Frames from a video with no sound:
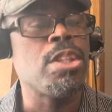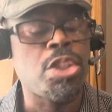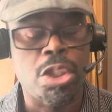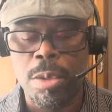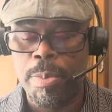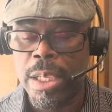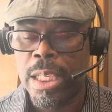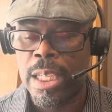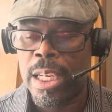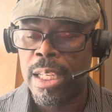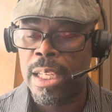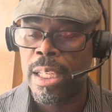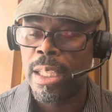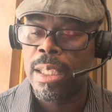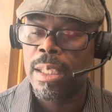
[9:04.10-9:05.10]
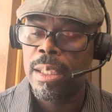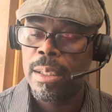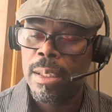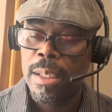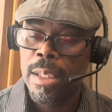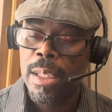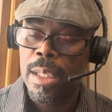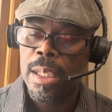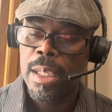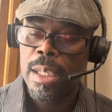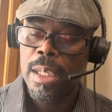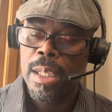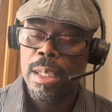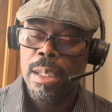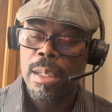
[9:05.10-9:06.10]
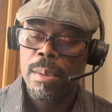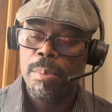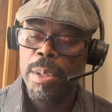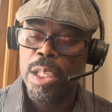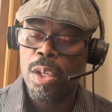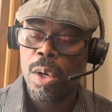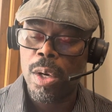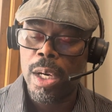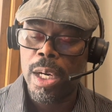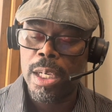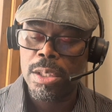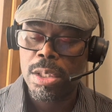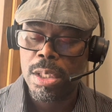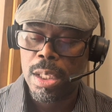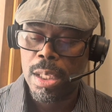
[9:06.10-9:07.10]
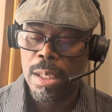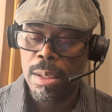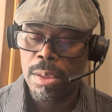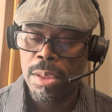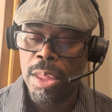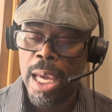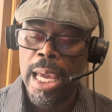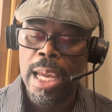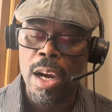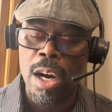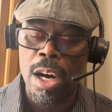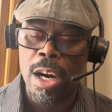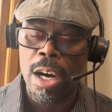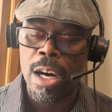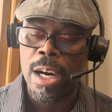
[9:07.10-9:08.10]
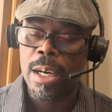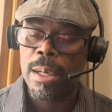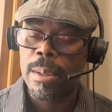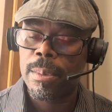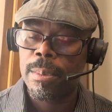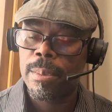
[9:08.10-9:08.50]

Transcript: should be getting because they are